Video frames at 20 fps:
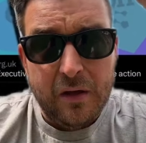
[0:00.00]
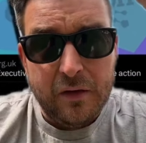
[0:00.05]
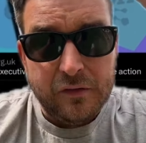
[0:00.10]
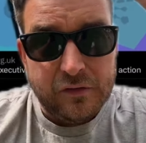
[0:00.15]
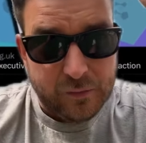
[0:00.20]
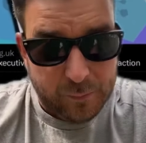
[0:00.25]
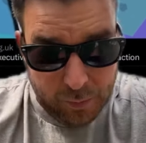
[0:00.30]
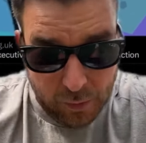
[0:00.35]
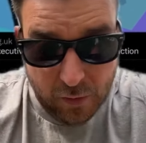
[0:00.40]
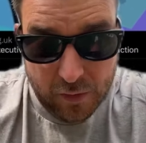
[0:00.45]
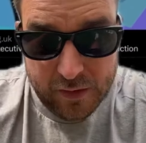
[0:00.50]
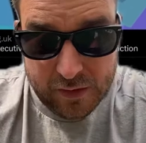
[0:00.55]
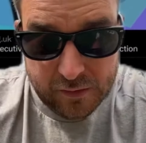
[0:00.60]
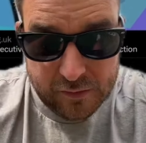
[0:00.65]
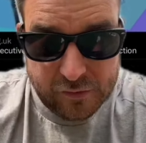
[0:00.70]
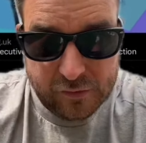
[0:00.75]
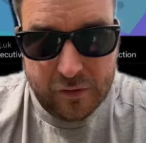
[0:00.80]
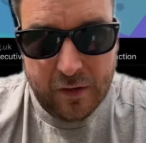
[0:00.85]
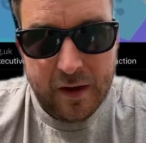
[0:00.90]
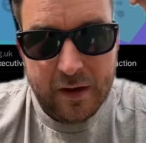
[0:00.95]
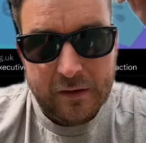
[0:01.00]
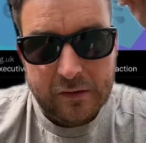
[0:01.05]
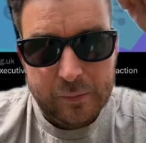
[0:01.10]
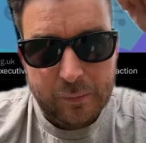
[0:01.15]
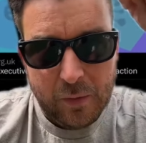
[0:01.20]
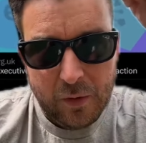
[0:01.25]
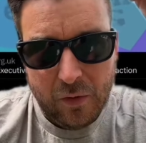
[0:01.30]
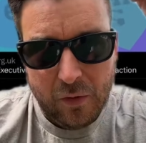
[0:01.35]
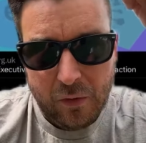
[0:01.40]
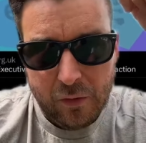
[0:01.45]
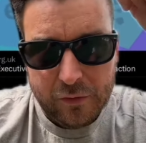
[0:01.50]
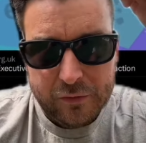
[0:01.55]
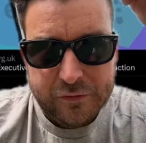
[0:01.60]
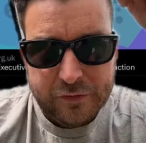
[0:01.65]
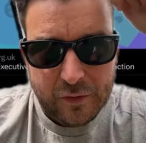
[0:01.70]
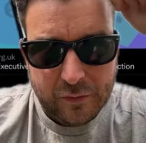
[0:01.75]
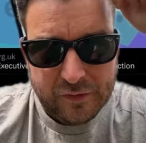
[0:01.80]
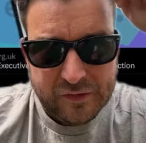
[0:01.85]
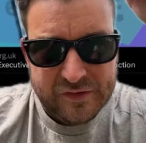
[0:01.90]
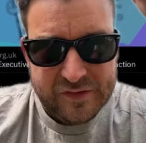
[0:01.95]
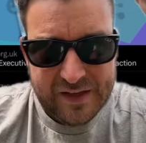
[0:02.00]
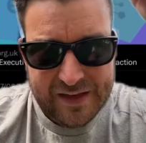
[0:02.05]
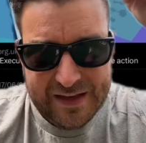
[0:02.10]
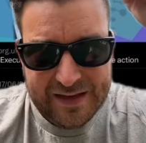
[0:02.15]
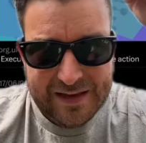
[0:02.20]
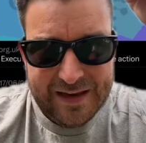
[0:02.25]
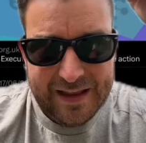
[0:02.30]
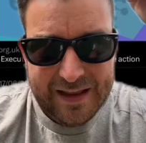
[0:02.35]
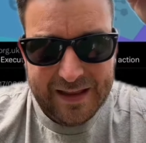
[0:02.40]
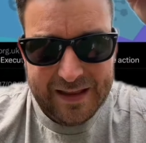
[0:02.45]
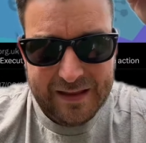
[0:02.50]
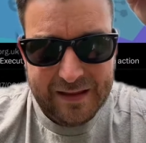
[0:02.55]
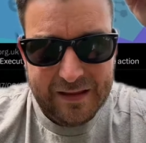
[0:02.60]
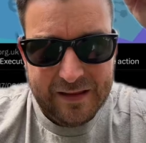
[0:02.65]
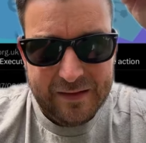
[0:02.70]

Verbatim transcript: supporting the strikes, but also seeing it,